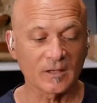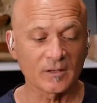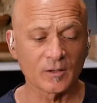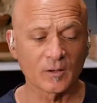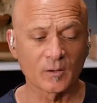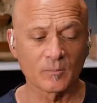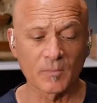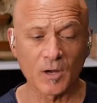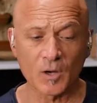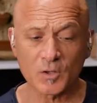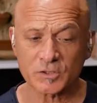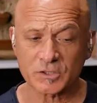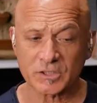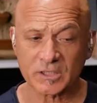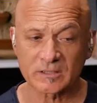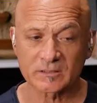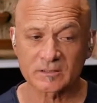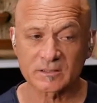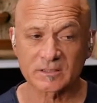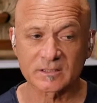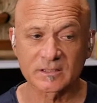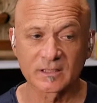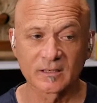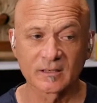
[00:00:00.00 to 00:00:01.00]
You know,
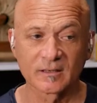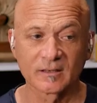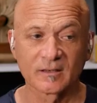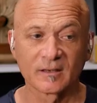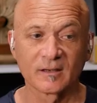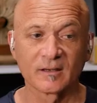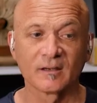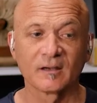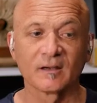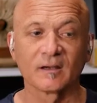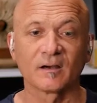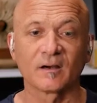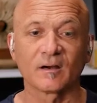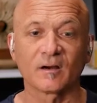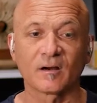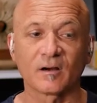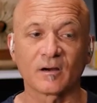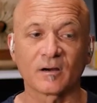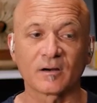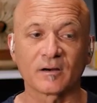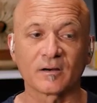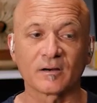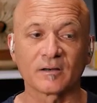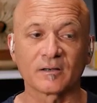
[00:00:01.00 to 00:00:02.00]
emotions
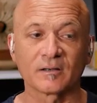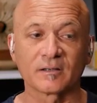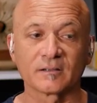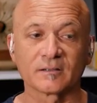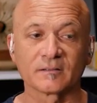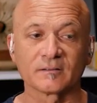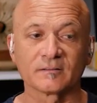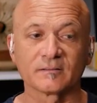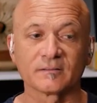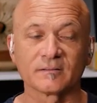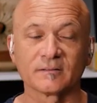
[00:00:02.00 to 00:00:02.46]
are